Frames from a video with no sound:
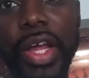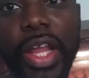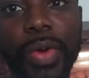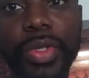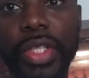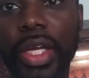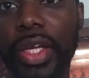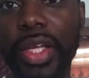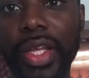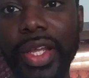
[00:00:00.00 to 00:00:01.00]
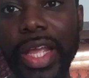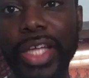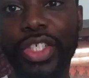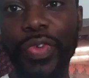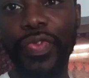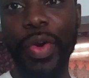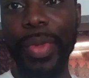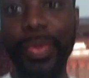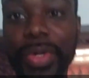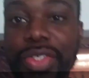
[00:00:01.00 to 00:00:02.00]
with like 5 or 10
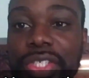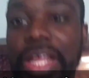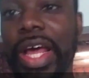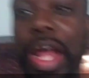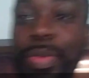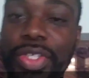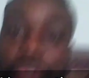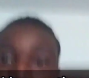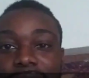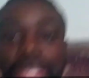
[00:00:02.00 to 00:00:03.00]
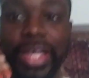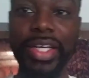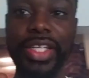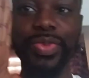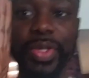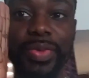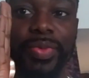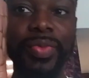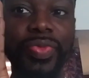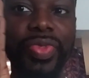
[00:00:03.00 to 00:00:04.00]
pounds, like less known trying
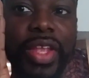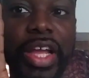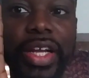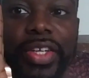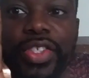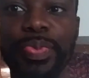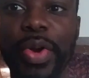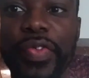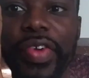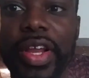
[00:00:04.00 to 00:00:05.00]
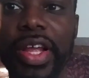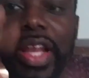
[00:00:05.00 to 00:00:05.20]
to grip the bar again with